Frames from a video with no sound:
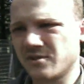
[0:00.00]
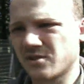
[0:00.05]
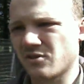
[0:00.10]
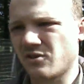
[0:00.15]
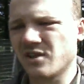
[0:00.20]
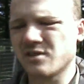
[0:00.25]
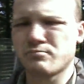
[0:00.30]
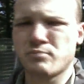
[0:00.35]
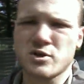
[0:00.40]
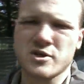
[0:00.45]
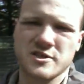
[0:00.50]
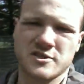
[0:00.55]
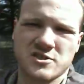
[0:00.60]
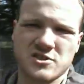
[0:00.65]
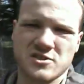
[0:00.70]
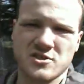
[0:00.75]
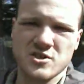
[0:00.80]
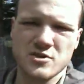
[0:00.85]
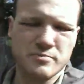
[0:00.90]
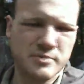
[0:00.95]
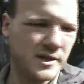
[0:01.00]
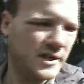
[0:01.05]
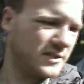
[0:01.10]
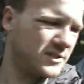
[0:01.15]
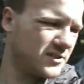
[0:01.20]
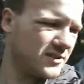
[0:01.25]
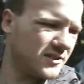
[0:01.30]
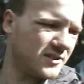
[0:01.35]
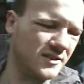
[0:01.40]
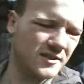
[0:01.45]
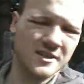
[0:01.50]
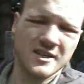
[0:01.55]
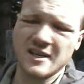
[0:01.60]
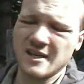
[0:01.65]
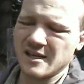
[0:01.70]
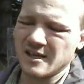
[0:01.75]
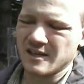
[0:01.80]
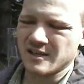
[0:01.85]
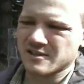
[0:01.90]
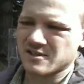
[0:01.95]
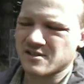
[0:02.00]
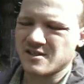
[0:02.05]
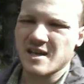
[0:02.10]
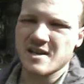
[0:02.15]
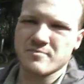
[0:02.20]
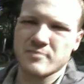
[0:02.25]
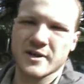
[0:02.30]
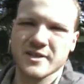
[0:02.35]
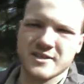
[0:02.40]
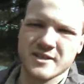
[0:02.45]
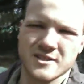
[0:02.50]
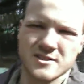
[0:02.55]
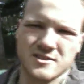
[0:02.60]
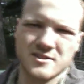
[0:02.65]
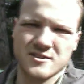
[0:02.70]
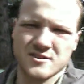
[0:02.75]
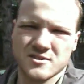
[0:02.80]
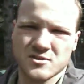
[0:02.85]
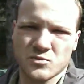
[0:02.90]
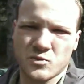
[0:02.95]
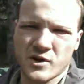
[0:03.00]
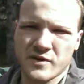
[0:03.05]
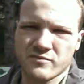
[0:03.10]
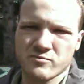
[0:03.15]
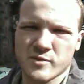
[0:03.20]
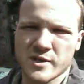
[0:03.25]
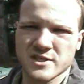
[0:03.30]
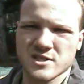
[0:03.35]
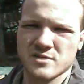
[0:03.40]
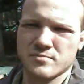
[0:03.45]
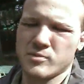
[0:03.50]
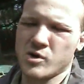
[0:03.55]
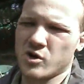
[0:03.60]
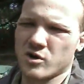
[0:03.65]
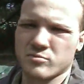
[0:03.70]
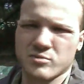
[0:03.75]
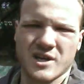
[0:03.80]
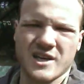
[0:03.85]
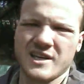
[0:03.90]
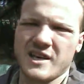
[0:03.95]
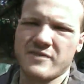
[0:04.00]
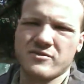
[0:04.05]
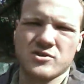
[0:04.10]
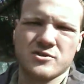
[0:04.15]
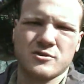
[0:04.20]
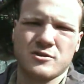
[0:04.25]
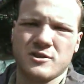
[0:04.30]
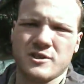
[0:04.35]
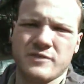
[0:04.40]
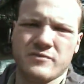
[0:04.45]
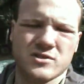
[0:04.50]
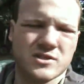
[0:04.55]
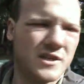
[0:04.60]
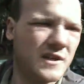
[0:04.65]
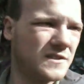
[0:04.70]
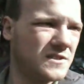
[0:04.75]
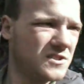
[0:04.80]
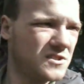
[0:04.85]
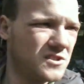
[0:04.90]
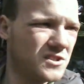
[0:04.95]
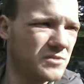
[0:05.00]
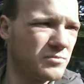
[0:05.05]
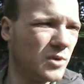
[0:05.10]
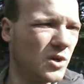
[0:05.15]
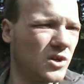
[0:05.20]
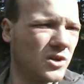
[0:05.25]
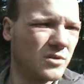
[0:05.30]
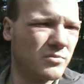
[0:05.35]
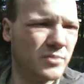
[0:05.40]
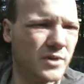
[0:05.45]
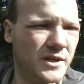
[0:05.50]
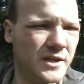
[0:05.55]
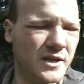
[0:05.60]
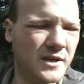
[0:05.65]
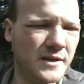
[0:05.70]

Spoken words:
So that's pretty stupid. I should have stayed my distance away from that smoke, but I never really even touched the smoke. But